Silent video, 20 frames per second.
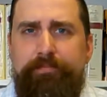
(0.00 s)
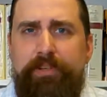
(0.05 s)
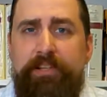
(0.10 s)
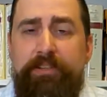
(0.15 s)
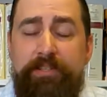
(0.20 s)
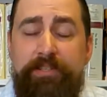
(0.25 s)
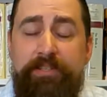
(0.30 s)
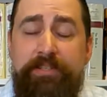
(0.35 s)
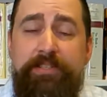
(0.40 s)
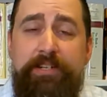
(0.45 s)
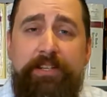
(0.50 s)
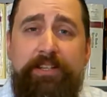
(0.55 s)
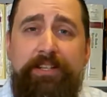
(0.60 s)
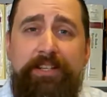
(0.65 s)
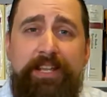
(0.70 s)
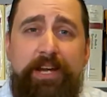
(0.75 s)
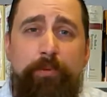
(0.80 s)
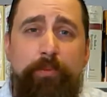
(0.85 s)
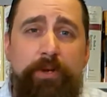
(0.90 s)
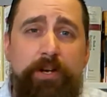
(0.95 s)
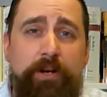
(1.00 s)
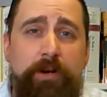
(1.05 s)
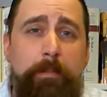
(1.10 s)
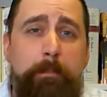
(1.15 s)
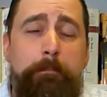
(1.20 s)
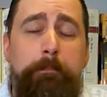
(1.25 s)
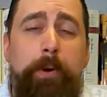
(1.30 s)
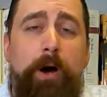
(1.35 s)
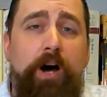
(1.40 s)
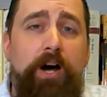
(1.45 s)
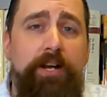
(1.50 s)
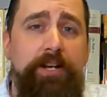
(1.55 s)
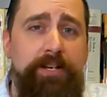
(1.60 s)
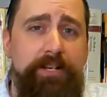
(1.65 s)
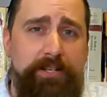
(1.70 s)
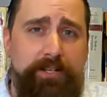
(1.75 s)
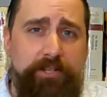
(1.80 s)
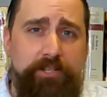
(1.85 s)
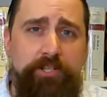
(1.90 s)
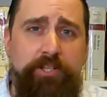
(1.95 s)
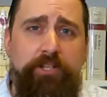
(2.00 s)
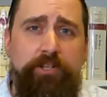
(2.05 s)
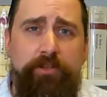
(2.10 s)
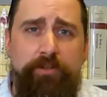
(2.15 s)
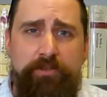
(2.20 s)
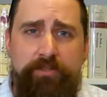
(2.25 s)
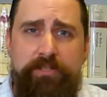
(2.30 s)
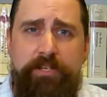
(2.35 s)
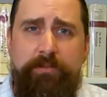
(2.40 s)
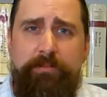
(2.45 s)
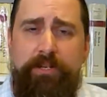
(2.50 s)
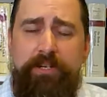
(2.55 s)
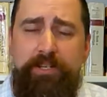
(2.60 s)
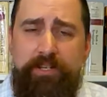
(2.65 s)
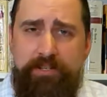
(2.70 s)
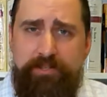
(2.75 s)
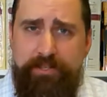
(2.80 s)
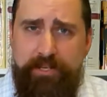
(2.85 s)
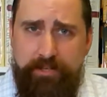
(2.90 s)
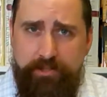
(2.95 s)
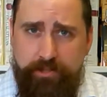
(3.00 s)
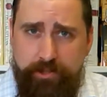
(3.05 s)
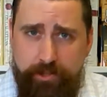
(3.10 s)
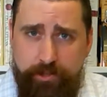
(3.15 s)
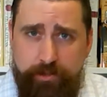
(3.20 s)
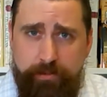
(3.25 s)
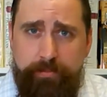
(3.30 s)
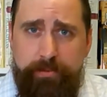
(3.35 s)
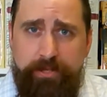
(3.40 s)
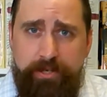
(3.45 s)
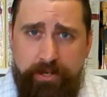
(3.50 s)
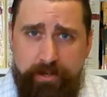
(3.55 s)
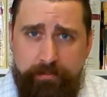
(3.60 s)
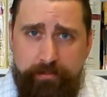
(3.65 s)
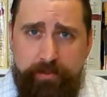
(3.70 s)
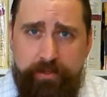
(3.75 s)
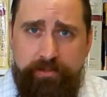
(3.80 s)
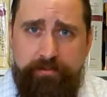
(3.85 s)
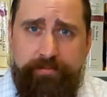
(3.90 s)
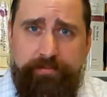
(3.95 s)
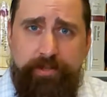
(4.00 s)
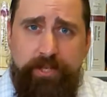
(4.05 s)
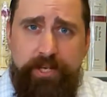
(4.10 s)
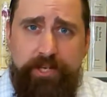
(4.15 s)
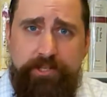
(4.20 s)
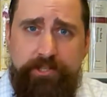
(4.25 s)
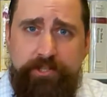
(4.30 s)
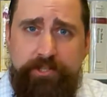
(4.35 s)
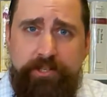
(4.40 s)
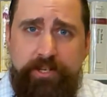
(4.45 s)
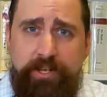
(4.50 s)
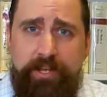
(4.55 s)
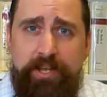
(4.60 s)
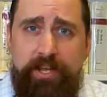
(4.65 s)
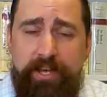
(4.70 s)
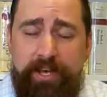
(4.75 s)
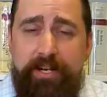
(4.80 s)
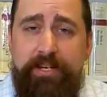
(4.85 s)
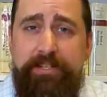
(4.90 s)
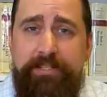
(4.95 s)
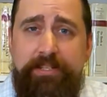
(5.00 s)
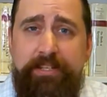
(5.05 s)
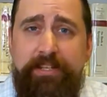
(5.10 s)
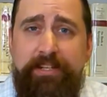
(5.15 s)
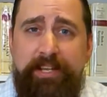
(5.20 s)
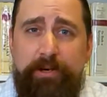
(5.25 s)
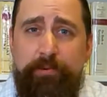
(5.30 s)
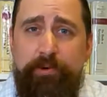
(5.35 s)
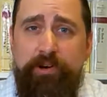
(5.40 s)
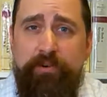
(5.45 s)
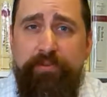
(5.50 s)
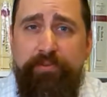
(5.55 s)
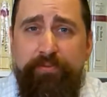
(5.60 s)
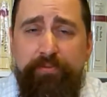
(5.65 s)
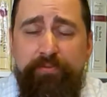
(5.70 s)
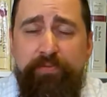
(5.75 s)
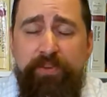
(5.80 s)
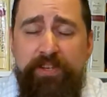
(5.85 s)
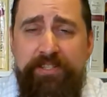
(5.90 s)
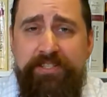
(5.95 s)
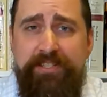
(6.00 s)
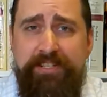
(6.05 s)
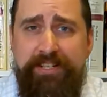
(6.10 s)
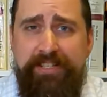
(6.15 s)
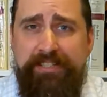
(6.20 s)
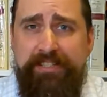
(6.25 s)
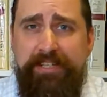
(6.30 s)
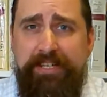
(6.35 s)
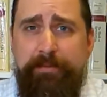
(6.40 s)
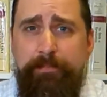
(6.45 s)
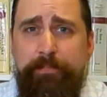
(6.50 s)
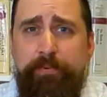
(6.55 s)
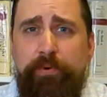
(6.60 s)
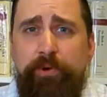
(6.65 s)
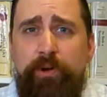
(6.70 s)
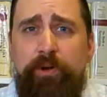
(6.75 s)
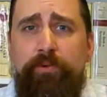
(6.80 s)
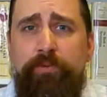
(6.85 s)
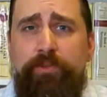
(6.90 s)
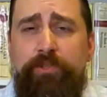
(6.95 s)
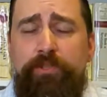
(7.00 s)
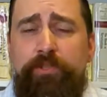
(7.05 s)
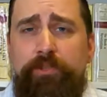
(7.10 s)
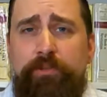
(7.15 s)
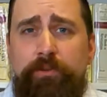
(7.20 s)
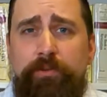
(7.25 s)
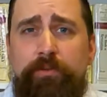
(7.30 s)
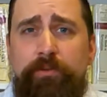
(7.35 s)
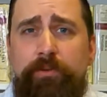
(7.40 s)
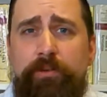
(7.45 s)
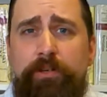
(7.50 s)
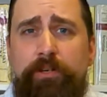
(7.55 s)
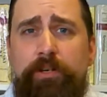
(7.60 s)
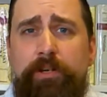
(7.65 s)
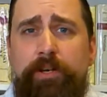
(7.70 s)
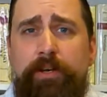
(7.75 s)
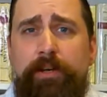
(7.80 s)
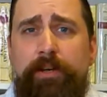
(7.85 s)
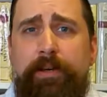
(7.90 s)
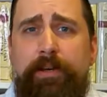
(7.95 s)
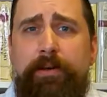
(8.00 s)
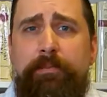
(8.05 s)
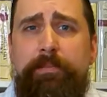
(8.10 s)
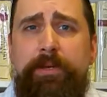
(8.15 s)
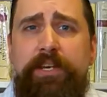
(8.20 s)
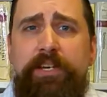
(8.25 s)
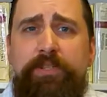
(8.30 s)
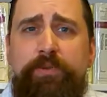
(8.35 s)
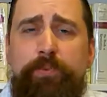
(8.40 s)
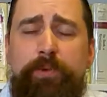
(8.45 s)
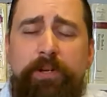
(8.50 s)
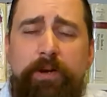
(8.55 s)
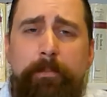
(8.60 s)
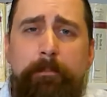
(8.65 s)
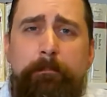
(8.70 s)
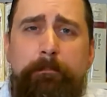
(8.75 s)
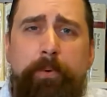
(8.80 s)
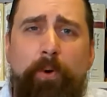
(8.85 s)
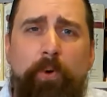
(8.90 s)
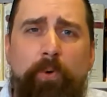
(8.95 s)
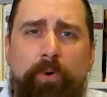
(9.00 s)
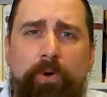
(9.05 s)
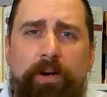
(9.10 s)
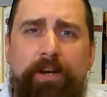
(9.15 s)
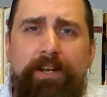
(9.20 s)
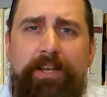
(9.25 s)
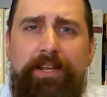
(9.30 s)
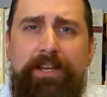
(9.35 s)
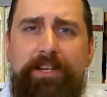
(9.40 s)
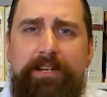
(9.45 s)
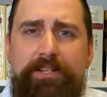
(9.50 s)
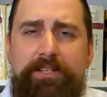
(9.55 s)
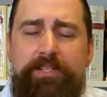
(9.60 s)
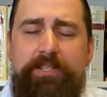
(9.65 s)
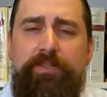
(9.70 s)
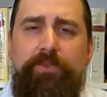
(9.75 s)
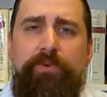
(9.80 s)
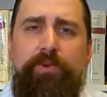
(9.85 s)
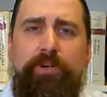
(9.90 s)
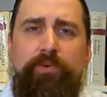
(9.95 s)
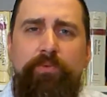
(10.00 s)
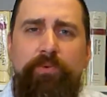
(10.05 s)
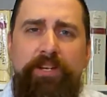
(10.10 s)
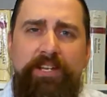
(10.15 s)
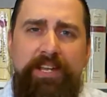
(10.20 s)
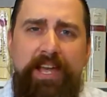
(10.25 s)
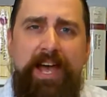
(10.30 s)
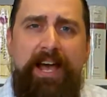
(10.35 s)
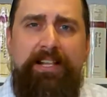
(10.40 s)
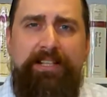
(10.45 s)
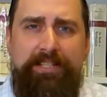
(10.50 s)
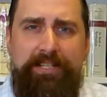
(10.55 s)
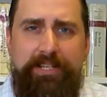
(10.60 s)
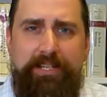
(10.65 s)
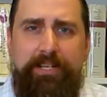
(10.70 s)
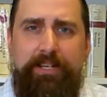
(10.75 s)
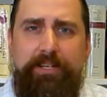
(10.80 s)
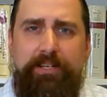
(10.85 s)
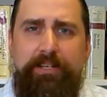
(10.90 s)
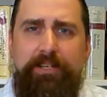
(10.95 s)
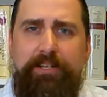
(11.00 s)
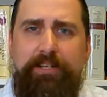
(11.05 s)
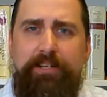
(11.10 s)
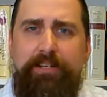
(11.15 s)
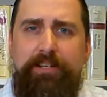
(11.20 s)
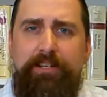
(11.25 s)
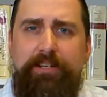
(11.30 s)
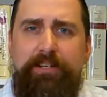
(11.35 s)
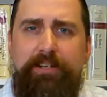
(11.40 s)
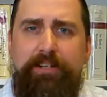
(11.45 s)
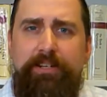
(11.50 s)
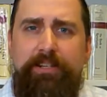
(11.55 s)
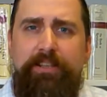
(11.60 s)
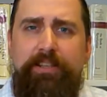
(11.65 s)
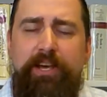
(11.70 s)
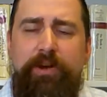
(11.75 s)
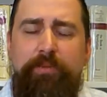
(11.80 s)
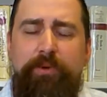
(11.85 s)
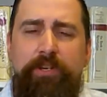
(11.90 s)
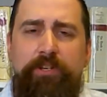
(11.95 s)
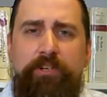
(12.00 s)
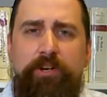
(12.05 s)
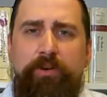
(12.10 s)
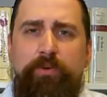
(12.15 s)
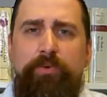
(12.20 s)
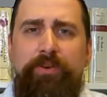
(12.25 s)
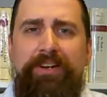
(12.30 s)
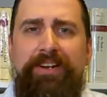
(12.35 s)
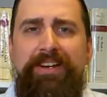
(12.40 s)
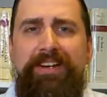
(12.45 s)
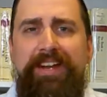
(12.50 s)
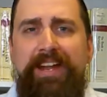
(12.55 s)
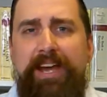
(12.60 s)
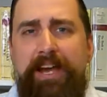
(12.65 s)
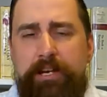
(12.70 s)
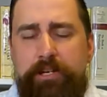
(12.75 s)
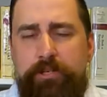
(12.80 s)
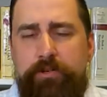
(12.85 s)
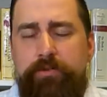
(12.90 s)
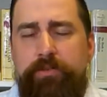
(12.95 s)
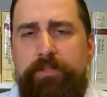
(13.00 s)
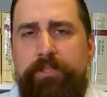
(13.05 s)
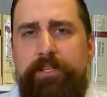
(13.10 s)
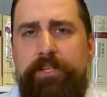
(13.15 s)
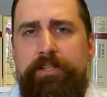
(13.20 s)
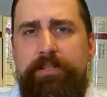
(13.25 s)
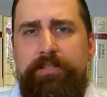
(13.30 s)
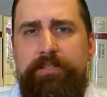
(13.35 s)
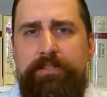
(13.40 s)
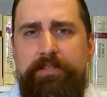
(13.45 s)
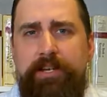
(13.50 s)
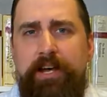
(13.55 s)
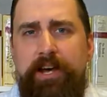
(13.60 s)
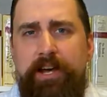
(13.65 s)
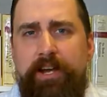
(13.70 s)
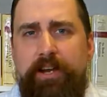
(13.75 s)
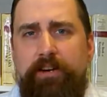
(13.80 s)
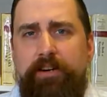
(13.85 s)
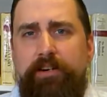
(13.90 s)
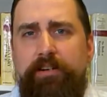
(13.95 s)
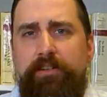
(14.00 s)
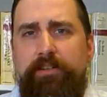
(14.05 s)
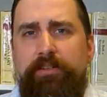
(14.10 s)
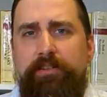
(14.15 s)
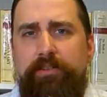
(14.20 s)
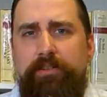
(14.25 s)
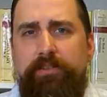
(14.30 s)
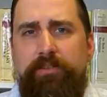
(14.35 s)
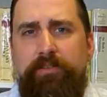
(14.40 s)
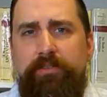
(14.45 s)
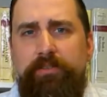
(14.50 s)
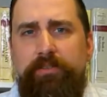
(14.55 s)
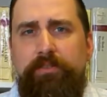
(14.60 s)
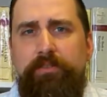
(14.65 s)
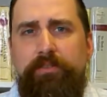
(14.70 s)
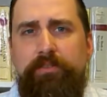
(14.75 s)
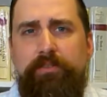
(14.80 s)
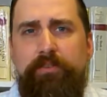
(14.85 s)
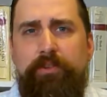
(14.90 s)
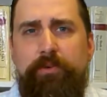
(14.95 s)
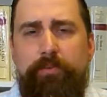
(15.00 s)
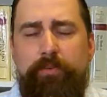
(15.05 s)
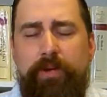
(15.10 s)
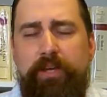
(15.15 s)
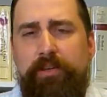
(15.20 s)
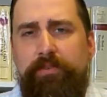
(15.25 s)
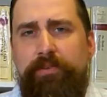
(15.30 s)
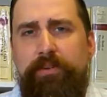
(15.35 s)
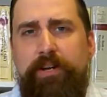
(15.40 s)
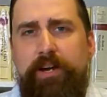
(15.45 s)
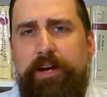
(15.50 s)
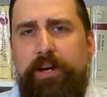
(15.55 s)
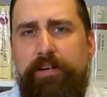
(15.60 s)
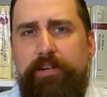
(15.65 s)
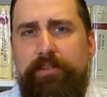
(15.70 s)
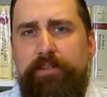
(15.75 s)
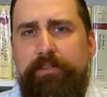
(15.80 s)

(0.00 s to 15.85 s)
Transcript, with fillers: This is something that we are bonded to. Same idea as that two become one flesh. And it's something that we are physically prone to because we are born into a reality that we don't naturally desire the way of God.